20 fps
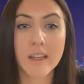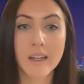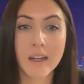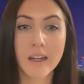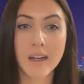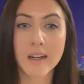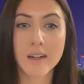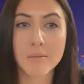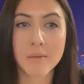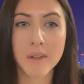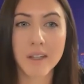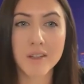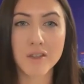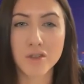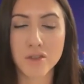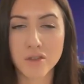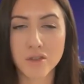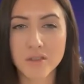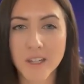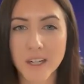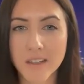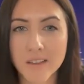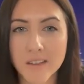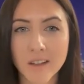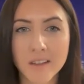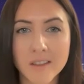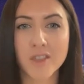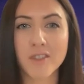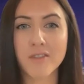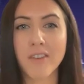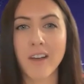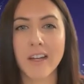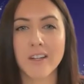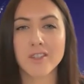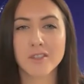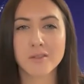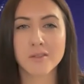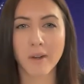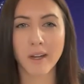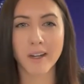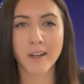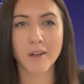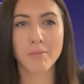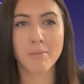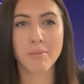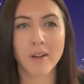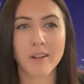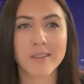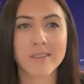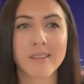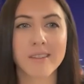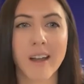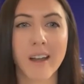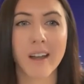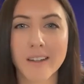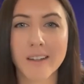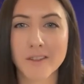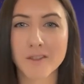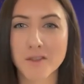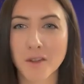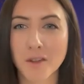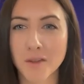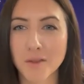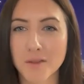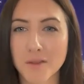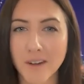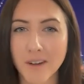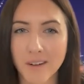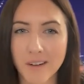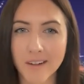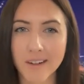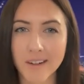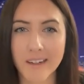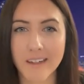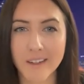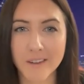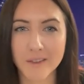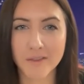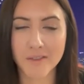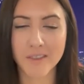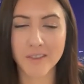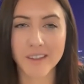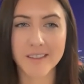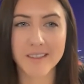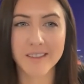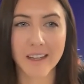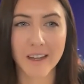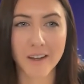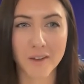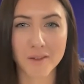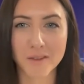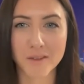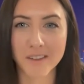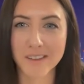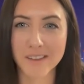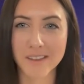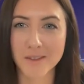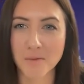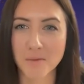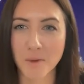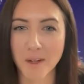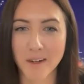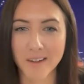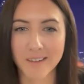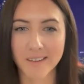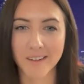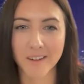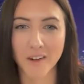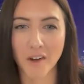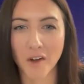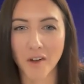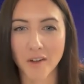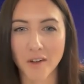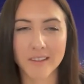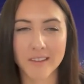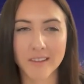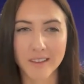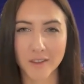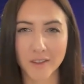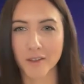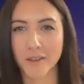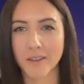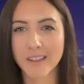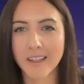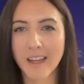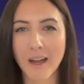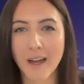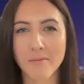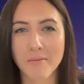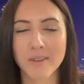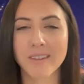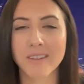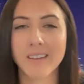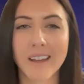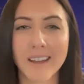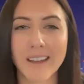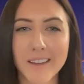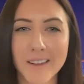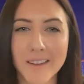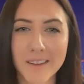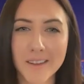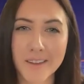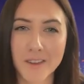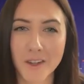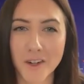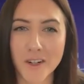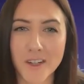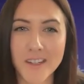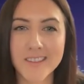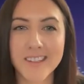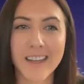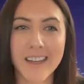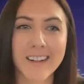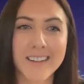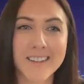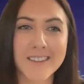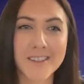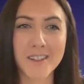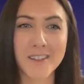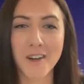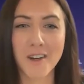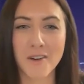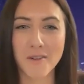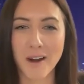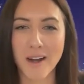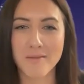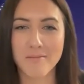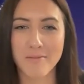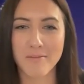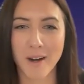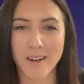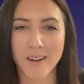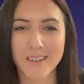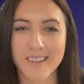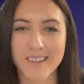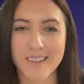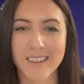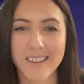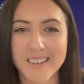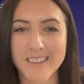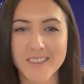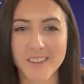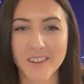Um, in true technology fashion, my AirPods died, so sorry if the sound is weird at all. It literally happened like thirty seconds ago, right prior to this.